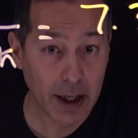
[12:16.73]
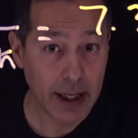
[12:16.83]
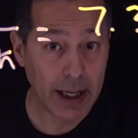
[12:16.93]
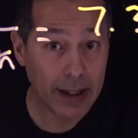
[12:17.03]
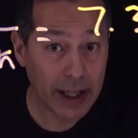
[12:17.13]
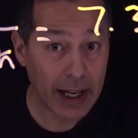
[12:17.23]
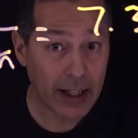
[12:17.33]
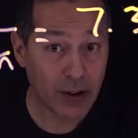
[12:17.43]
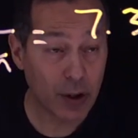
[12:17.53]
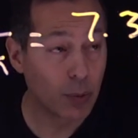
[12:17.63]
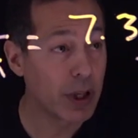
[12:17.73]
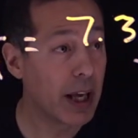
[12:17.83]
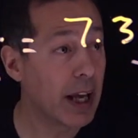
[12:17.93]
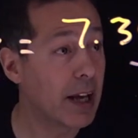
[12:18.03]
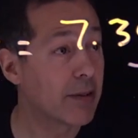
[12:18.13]
and the answer we
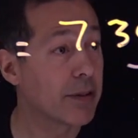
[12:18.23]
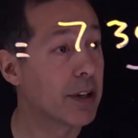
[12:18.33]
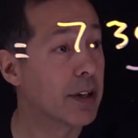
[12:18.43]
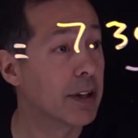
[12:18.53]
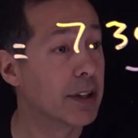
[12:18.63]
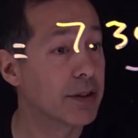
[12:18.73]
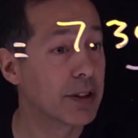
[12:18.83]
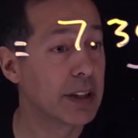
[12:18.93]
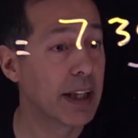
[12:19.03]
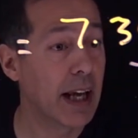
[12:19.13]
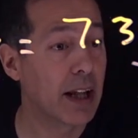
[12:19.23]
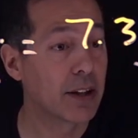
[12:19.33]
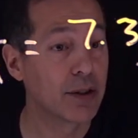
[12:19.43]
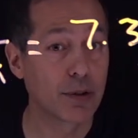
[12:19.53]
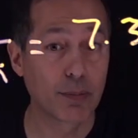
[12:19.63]
have here is in
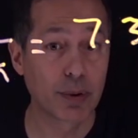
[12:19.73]
gallons